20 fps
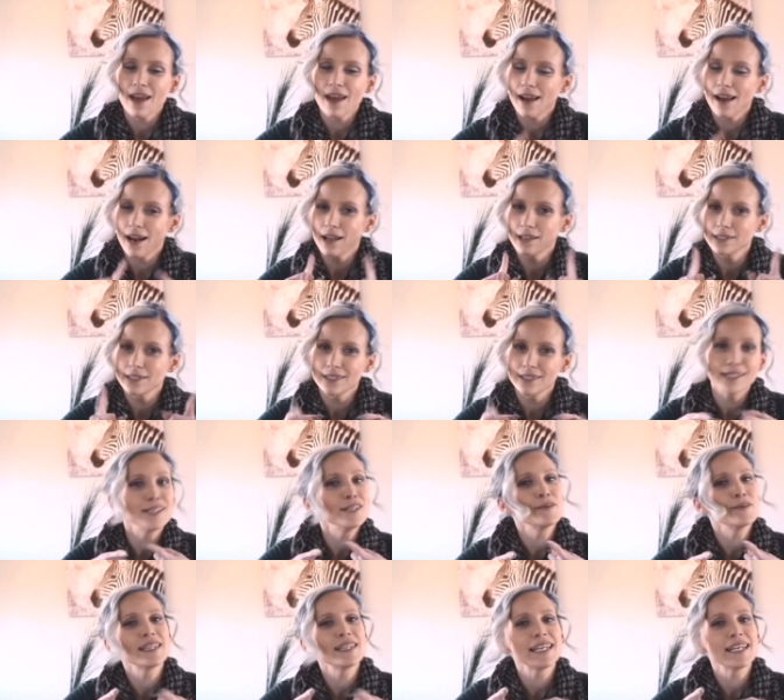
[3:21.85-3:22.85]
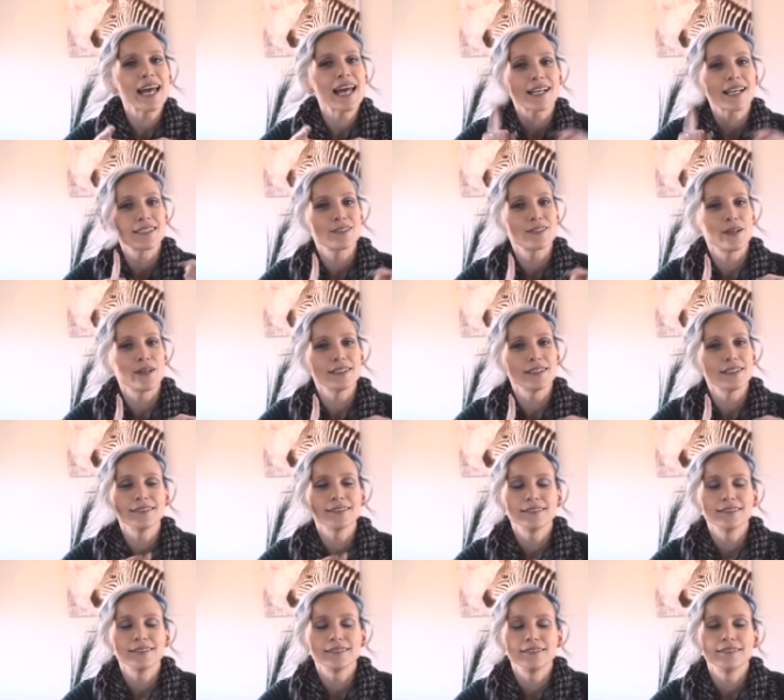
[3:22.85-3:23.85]
and I'll see you in the next
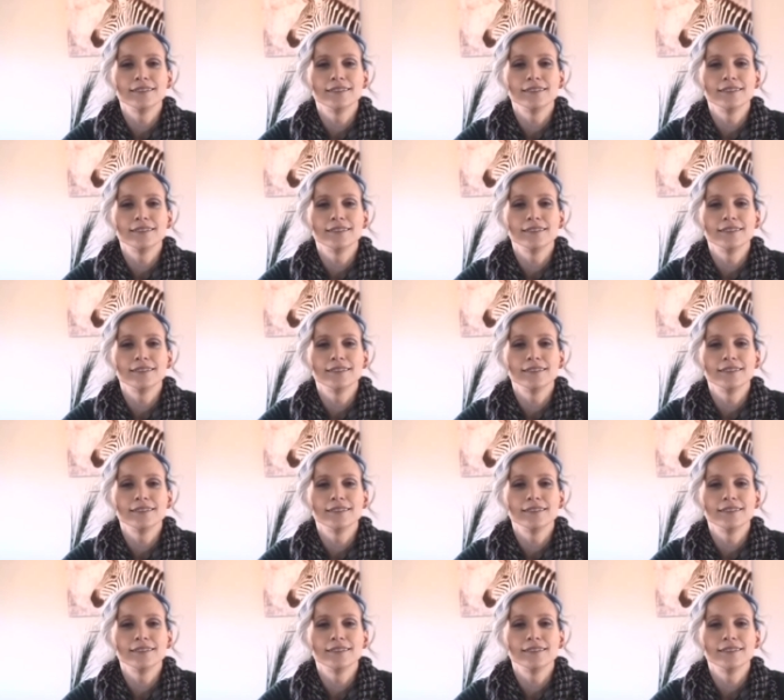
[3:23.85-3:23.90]
one.